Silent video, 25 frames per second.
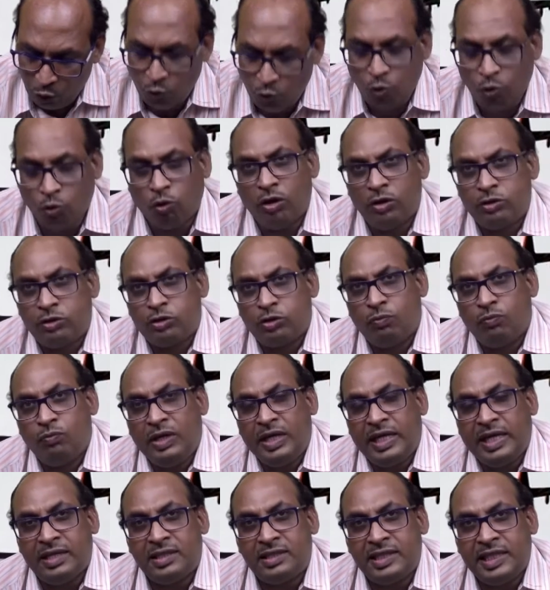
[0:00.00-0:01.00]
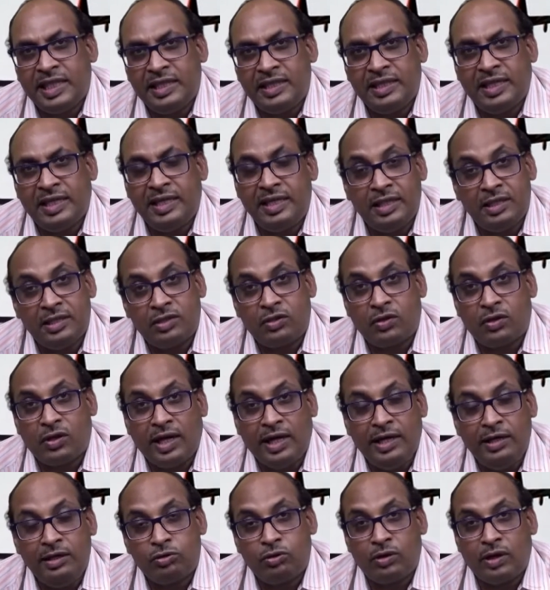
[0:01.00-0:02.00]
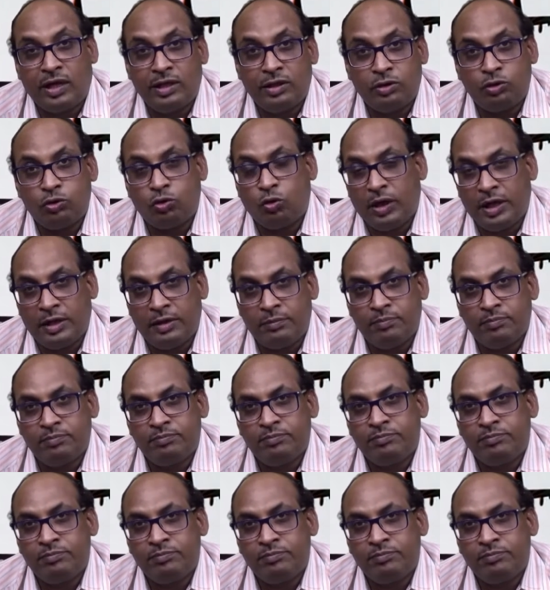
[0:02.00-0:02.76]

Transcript: also we can say that it is transonic.